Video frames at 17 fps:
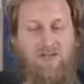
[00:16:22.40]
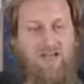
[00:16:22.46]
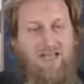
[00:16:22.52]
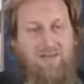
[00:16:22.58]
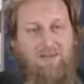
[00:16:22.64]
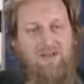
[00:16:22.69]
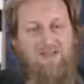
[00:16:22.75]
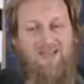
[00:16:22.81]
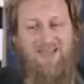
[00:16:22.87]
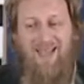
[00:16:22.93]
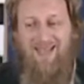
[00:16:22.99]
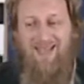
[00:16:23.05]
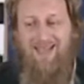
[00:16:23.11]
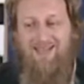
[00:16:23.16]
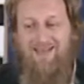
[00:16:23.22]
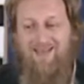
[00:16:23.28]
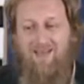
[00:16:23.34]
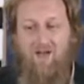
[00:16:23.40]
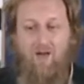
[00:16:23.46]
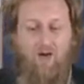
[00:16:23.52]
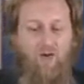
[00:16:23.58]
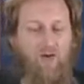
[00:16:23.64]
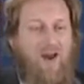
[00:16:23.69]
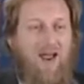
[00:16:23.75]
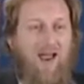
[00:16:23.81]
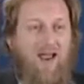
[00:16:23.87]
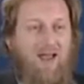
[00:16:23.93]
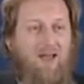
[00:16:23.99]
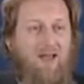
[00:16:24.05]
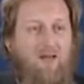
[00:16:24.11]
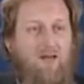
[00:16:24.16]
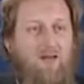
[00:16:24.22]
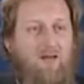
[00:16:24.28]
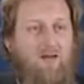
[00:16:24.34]
name is Kenneth Cragg,
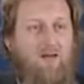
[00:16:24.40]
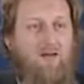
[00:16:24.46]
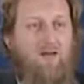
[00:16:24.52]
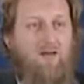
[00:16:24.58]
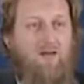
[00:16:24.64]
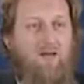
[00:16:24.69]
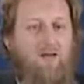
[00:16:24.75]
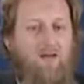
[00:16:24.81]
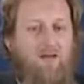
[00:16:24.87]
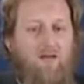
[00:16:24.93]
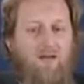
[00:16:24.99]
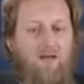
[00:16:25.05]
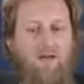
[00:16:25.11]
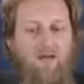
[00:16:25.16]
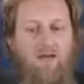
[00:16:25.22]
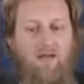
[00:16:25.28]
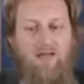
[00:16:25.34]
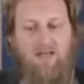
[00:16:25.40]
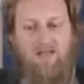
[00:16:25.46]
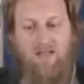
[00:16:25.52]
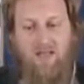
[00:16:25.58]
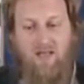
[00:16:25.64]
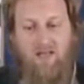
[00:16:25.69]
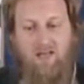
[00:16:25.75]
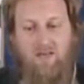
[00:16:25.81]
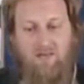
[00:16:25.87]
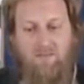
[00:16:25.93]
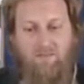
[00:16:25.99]
he said,